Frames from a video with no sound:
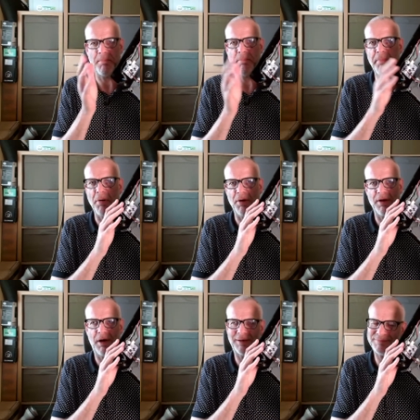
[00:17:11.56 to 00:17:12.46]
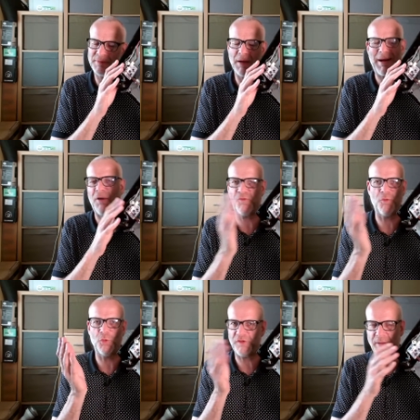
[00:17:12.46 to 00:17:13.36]
But about
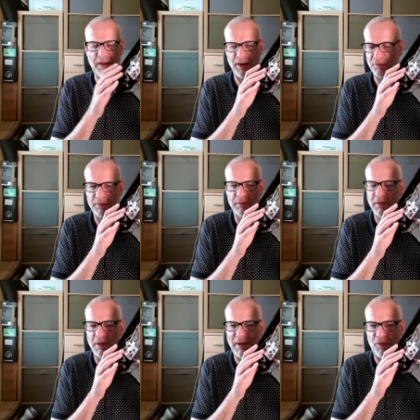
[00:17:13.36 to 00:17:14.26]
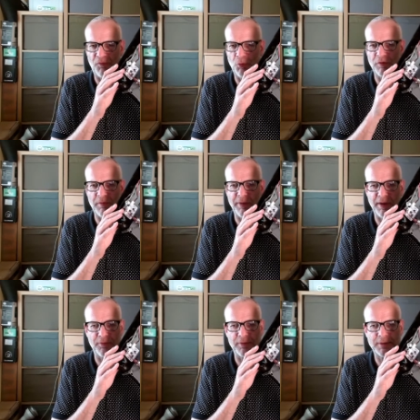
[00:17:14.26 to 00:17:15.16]
£40. About
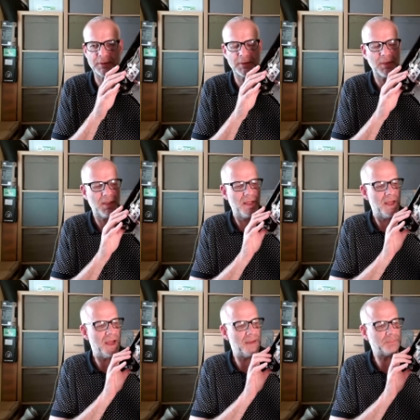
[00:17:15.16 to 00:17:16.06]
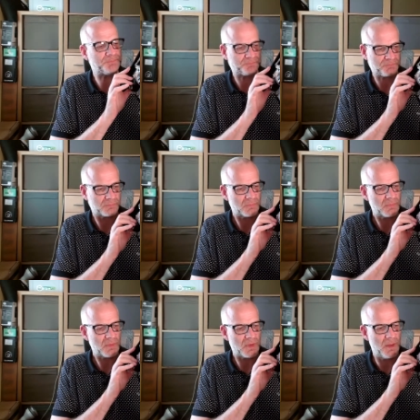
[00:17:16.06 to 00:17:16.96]
£40. And
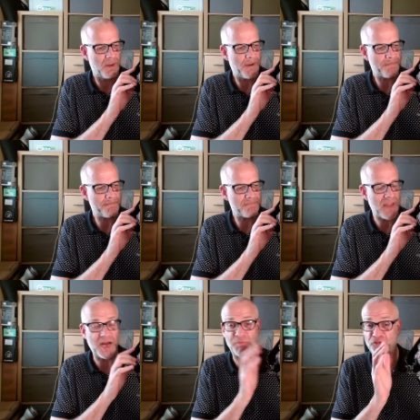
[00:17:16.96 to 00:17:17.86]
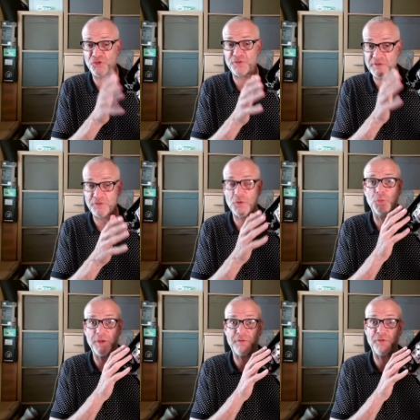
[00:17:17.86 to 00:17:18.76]
I've just
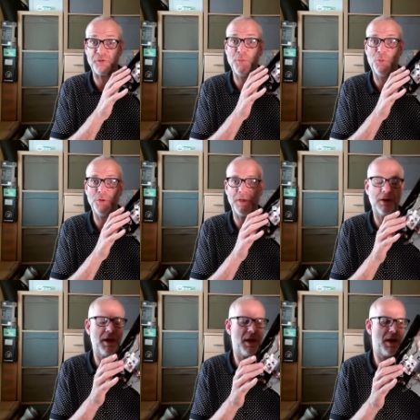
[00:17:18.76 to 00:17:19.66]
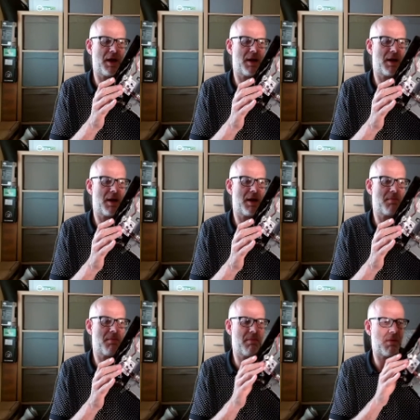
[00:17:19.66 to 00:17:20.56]
installed this morning.
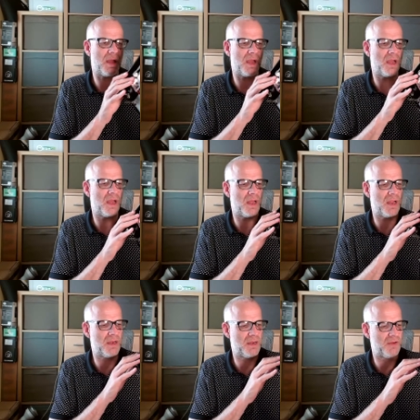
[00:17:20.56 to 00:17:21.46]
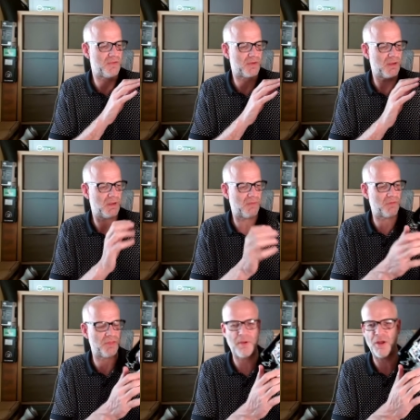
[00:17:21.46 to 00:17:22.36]
And I've
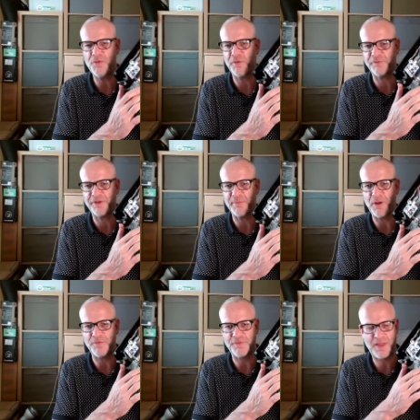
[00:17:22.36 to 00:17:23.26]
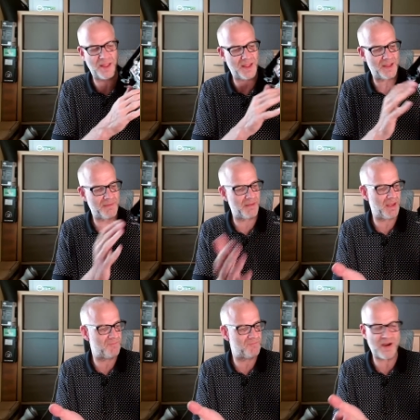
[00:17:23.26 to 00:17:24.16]
got the mode. Obviously the mode's there.
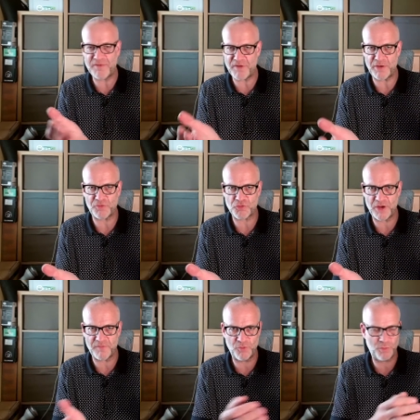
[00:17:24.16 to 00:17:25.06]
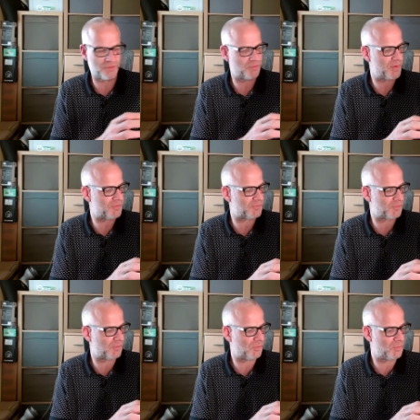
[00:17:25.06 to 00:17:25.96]
Very, very straightforward to
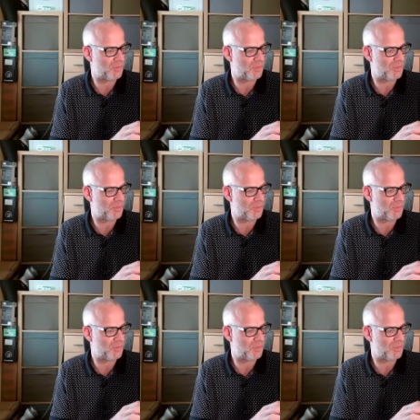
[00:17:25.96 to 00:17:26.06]
install.